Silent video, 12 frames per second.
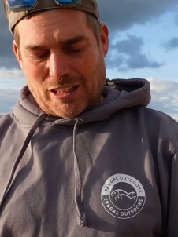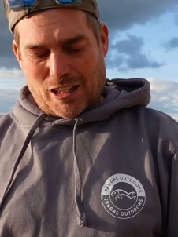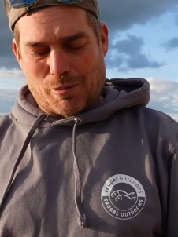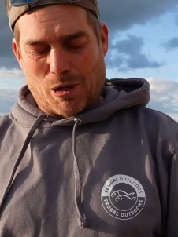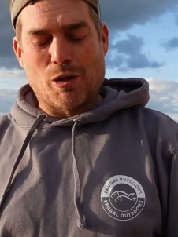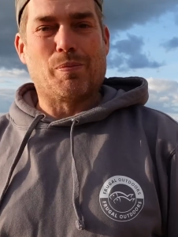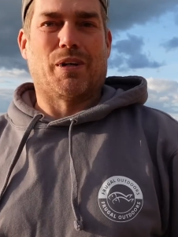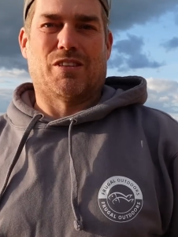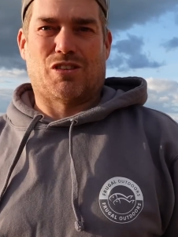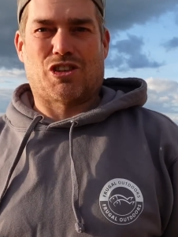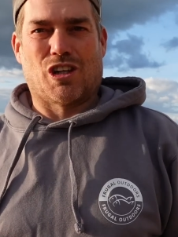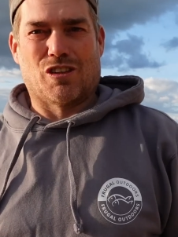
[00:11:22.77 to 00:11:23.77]
I'm hoping there's
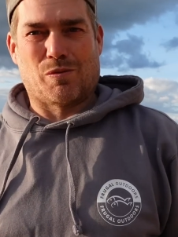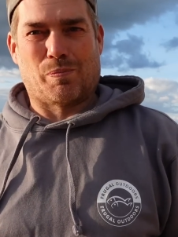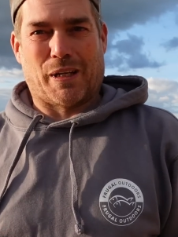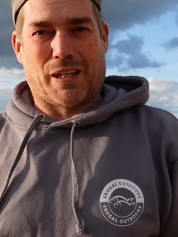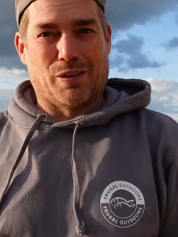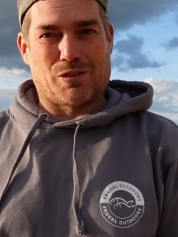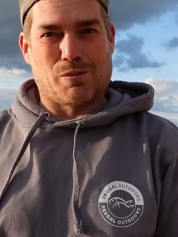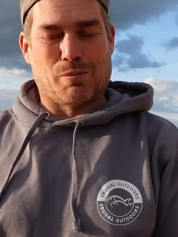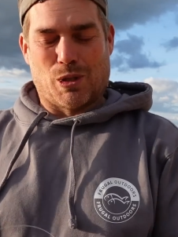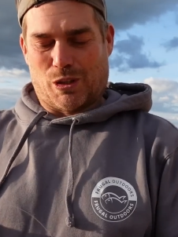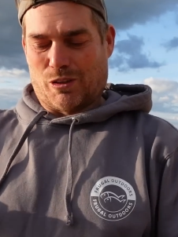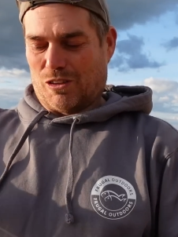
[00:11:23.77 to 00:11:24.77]
a chance of picking up some
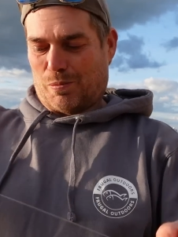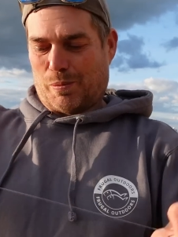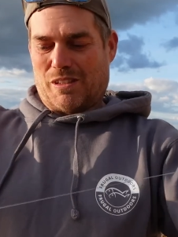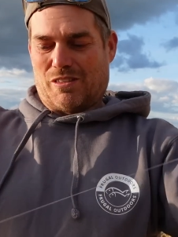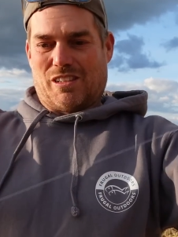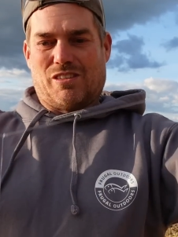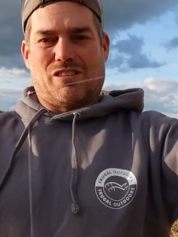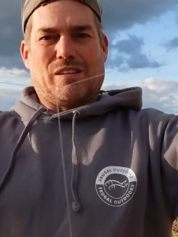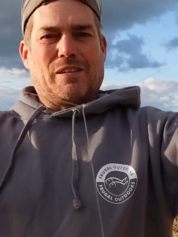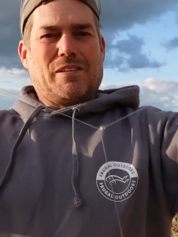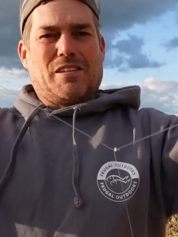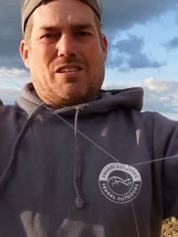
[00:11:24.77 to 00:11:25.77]
micro species.
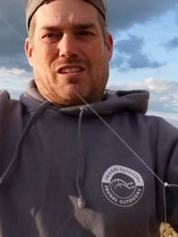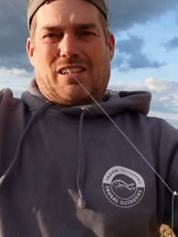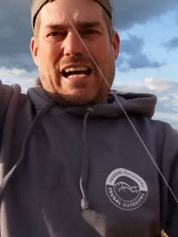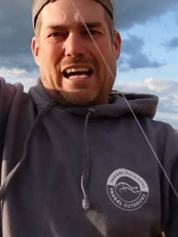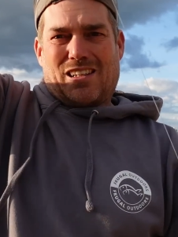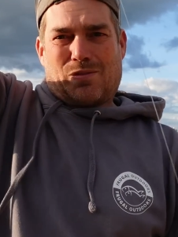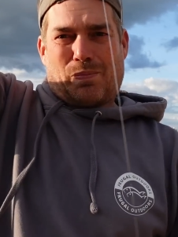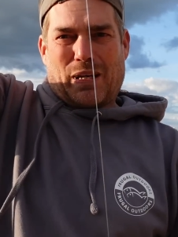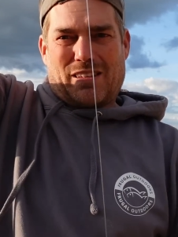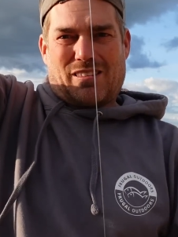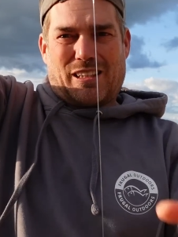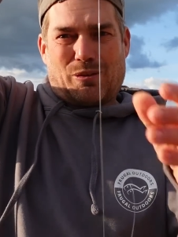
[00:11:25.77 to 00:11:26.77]
So that is
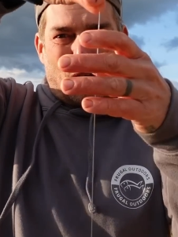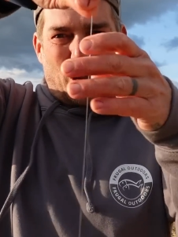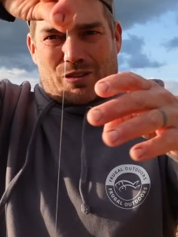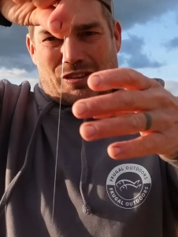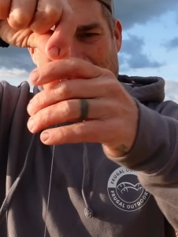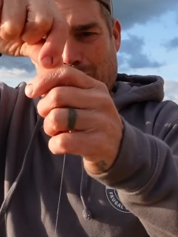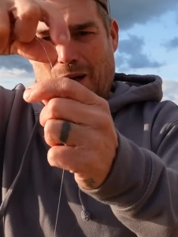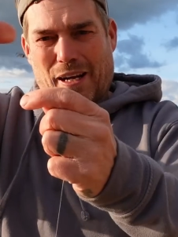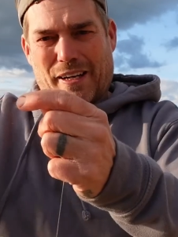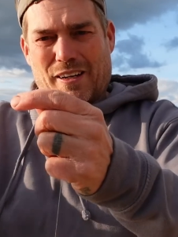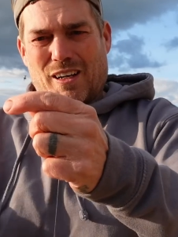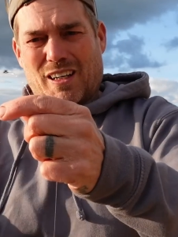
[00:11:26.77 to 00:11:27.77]
basically what I was
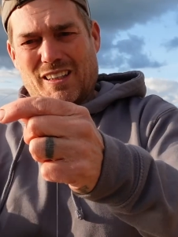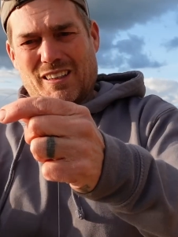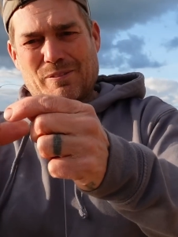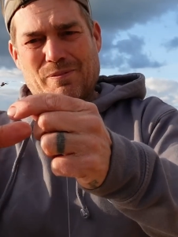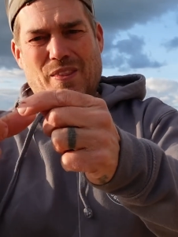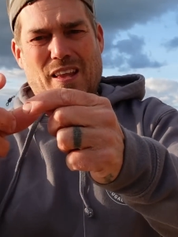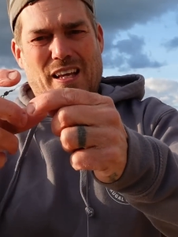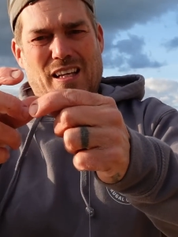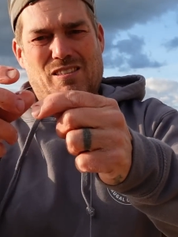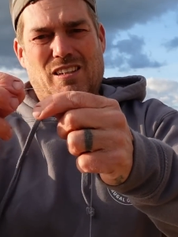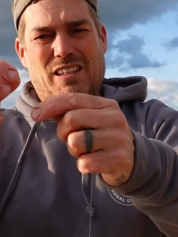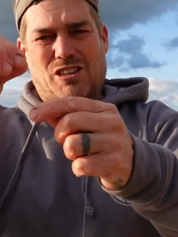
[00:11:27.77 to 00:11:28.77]
explaining earlier.
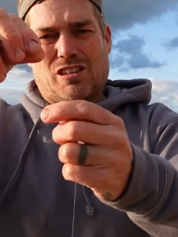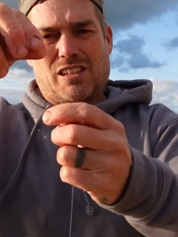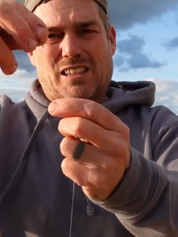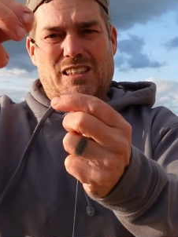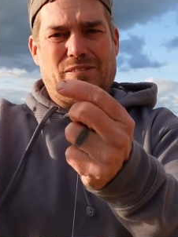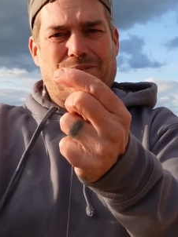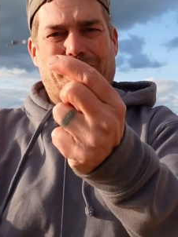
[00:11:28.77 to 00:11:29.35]
It's literally